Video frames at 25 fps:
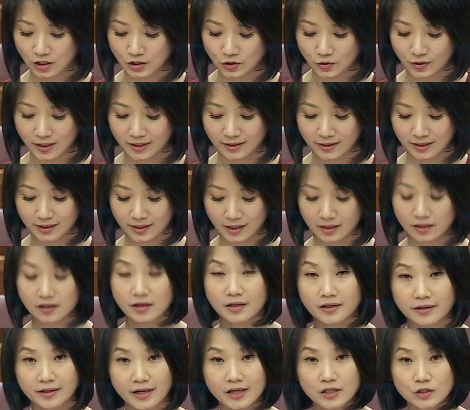so that they can
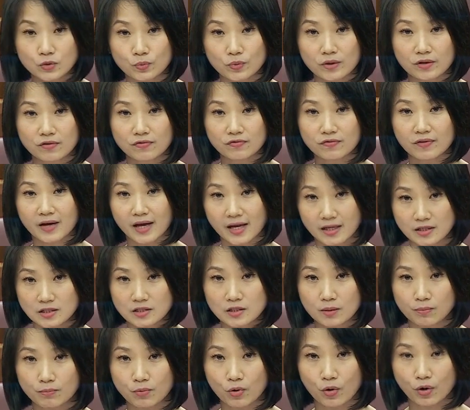connect with and
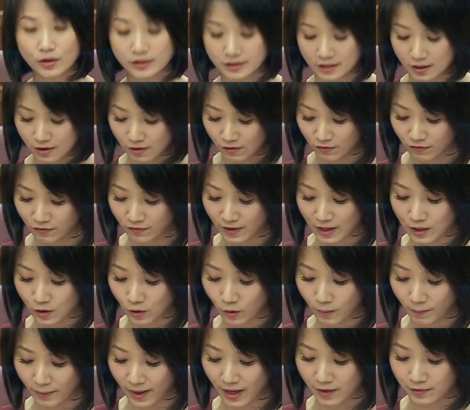support
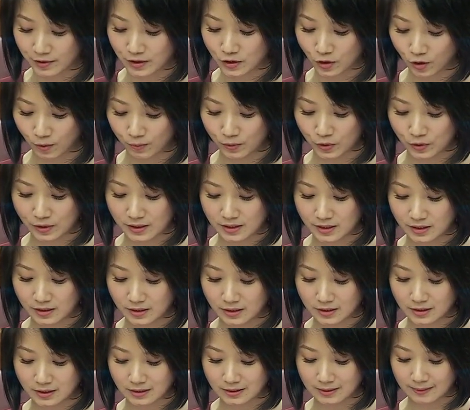fellow parent
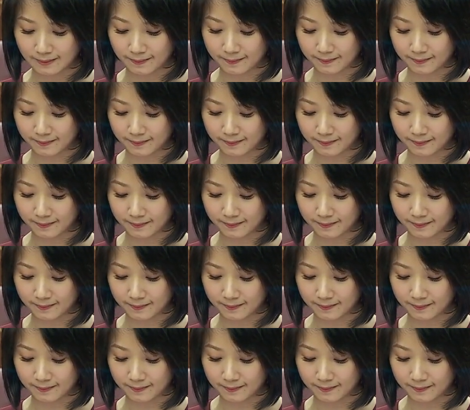communities.